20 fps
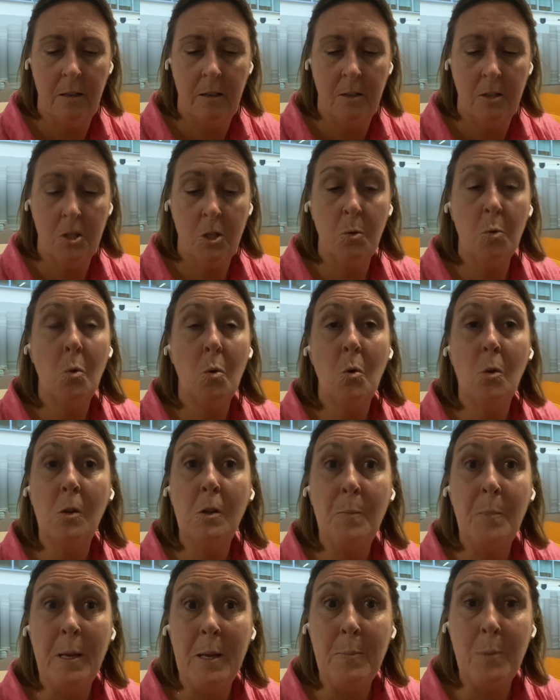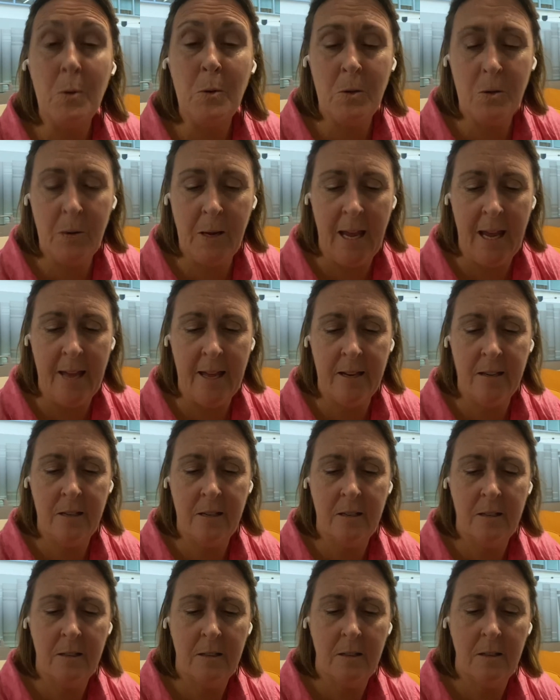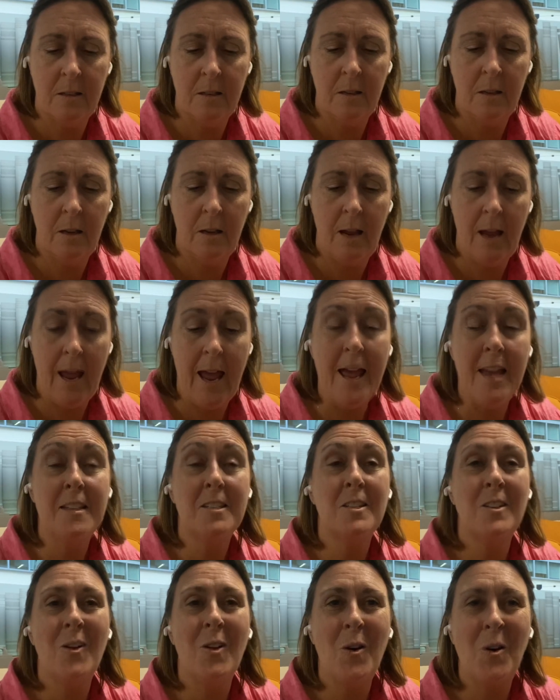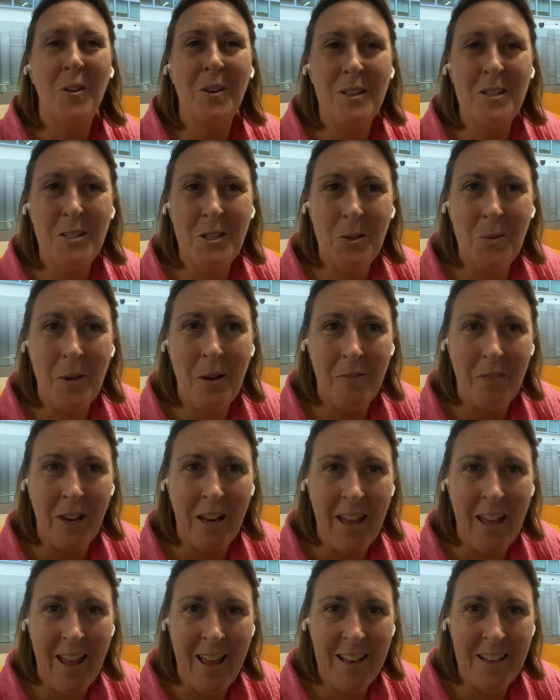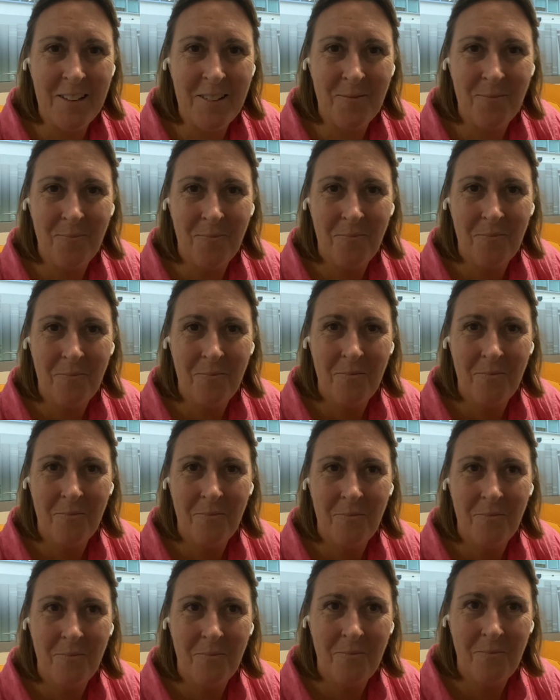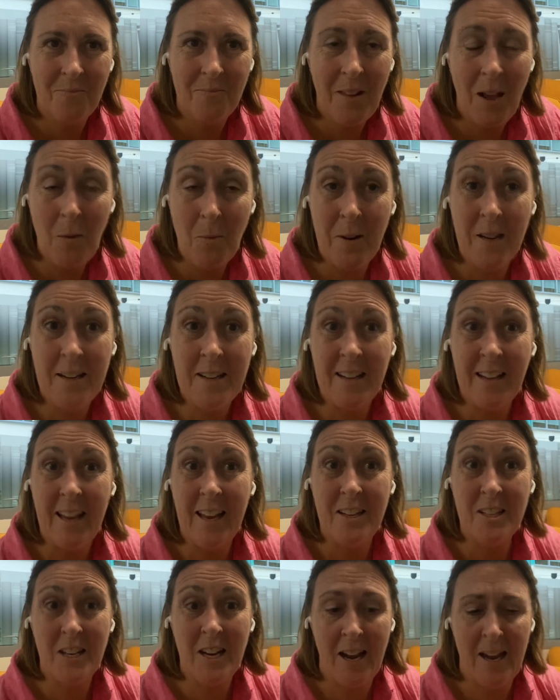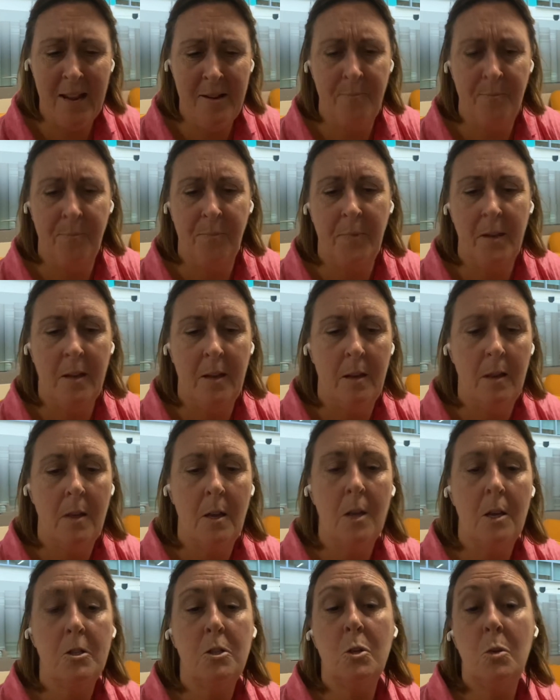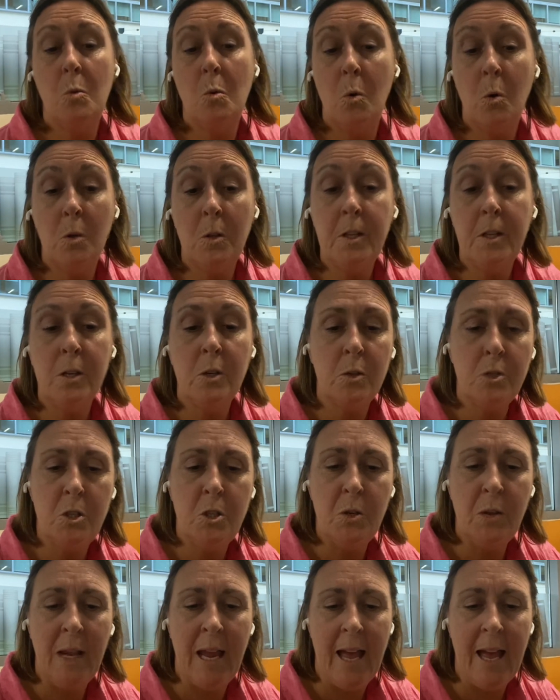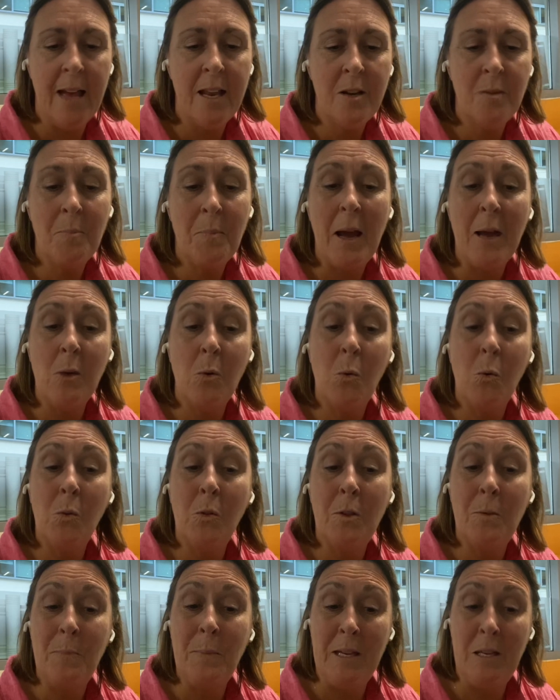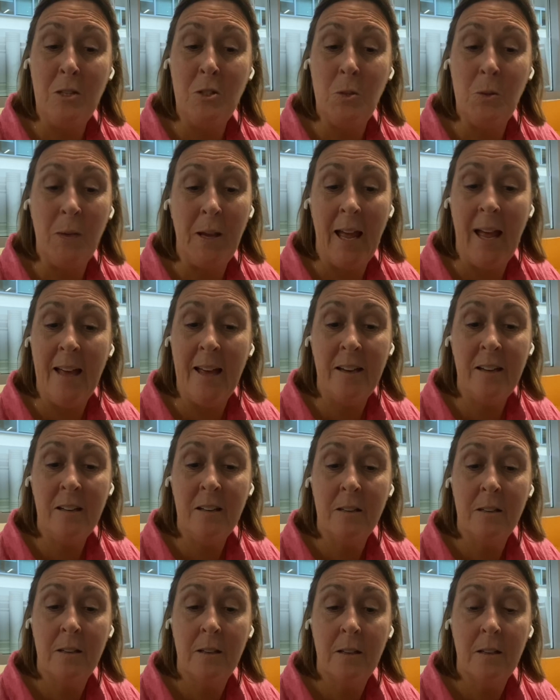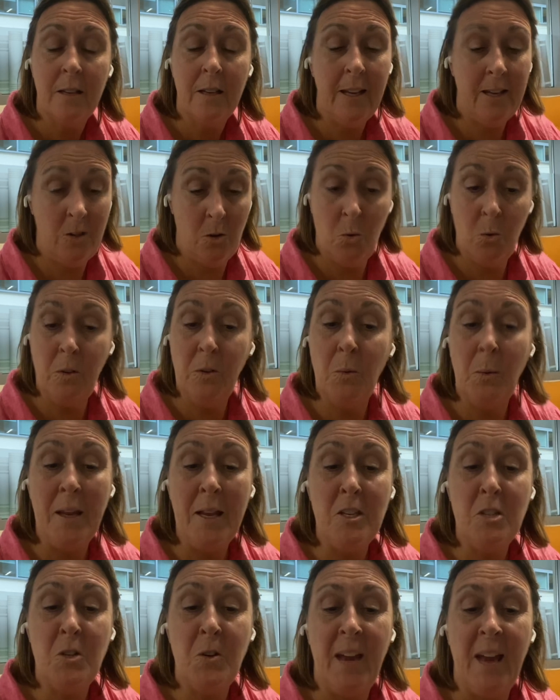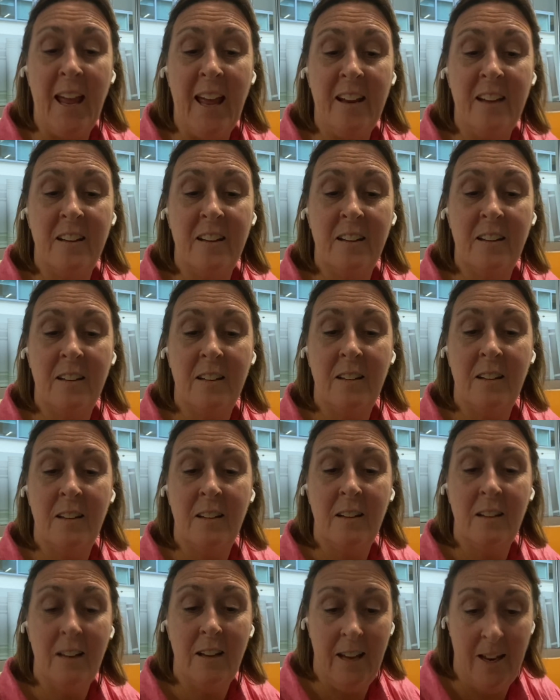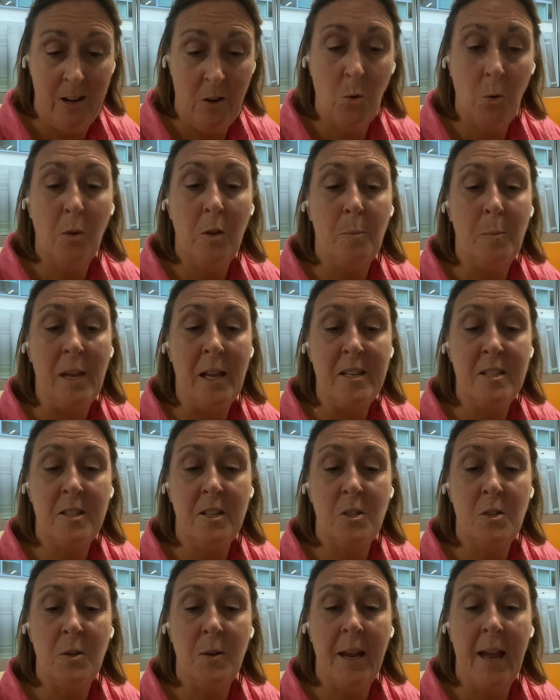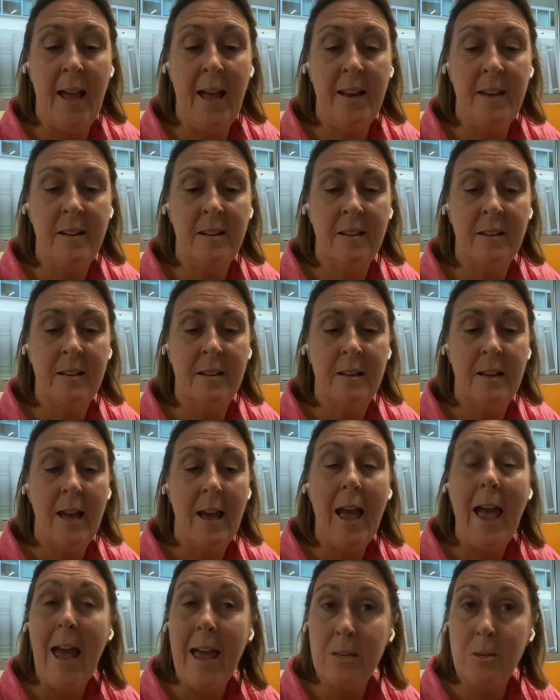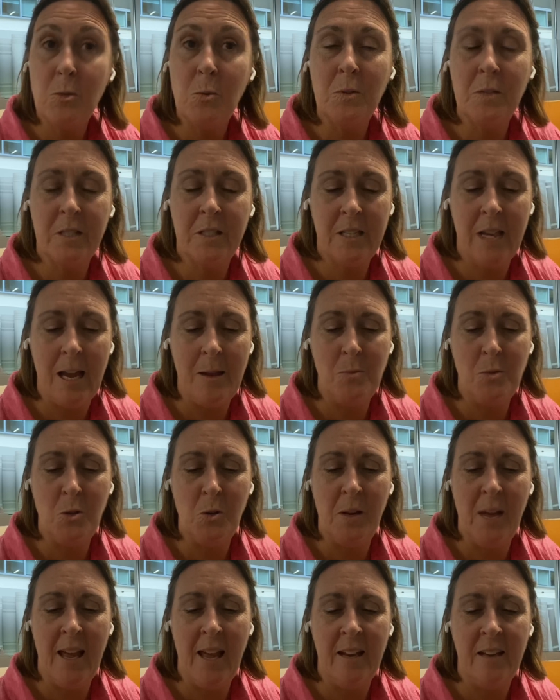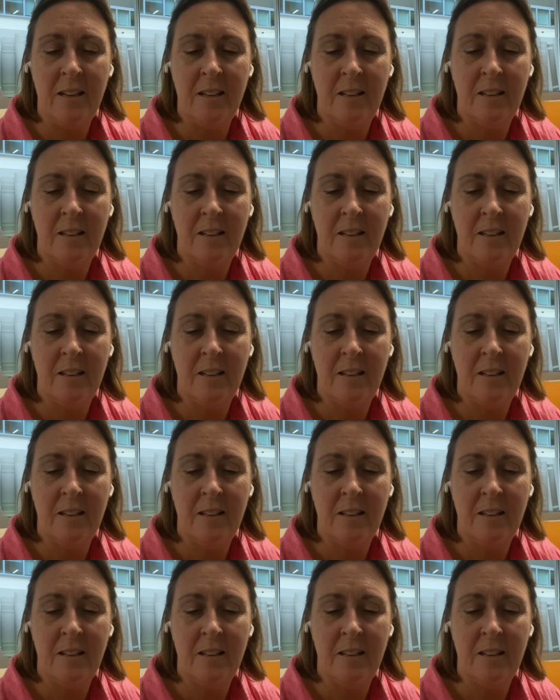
to all the people you can, as long as you ever can. I'll read it again, shall I? Do all the good you can, by all the means you can, in all the ways you can, in all the places you can, at all the times you can,